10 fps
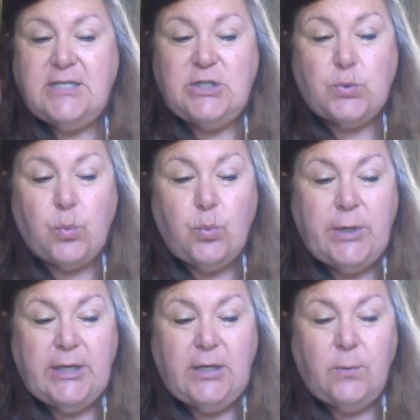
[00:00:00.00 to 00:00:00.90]
is
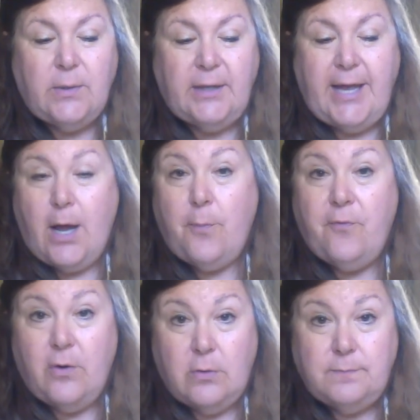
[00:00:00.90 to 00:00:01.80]
really, really
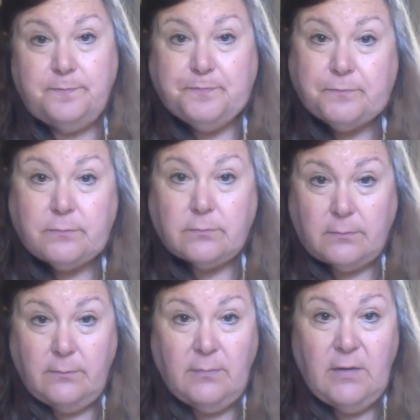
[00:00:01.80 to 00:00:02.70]
helpful.
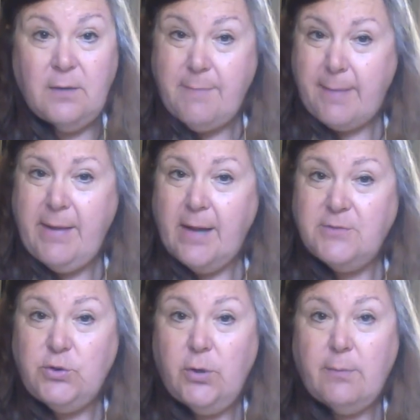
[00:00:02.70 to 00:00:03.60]
Maybe I'm
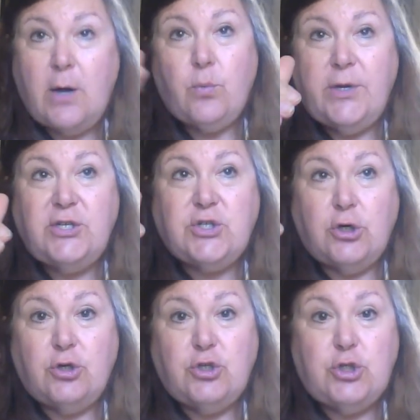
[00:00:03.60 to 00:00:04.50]
doing my
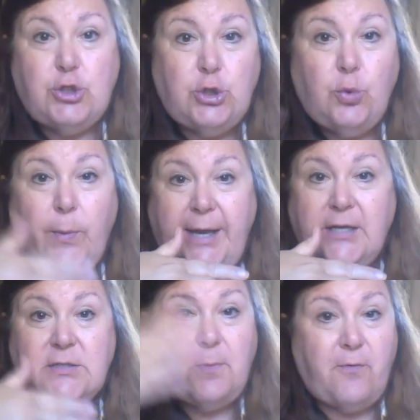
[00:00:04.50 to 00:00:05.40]
research 2
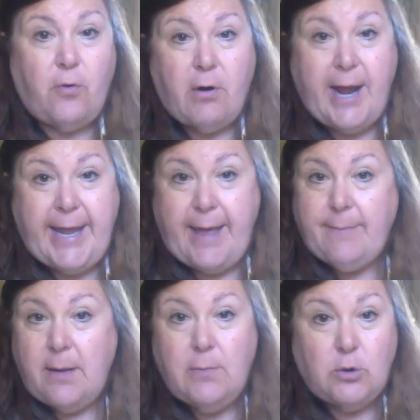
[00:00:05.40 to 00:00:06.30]
weeks before I get
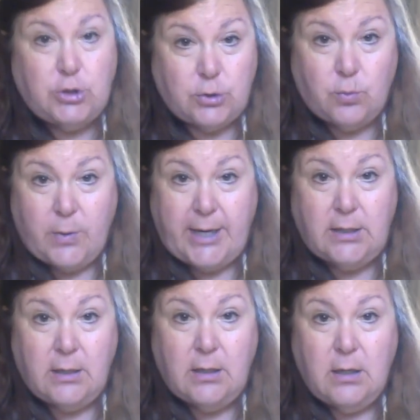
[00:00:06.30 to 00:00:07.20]
my motion
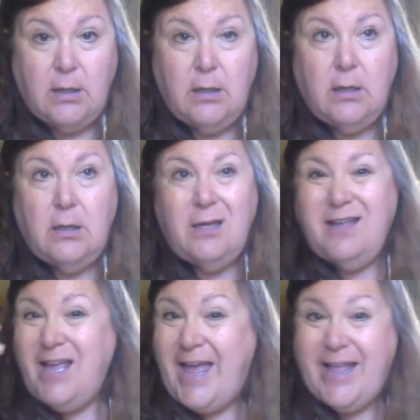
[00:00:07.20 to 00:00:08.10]
written.
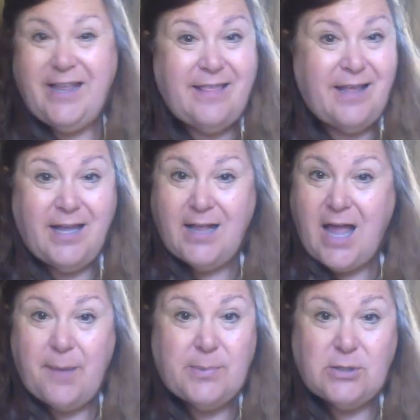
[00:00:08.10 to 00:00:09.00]
Anything can
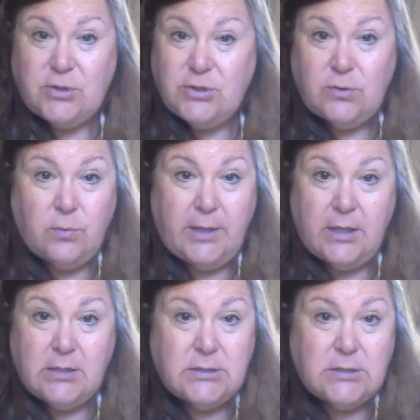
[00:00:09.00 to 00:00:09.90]
happen in 2
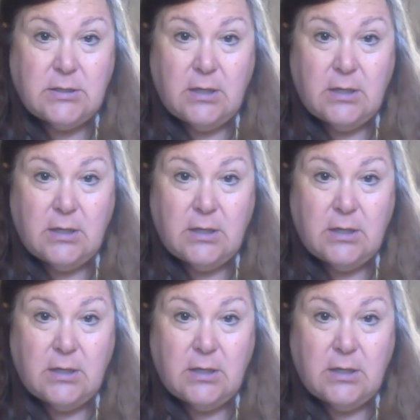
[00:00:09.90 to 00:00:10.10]
weeks.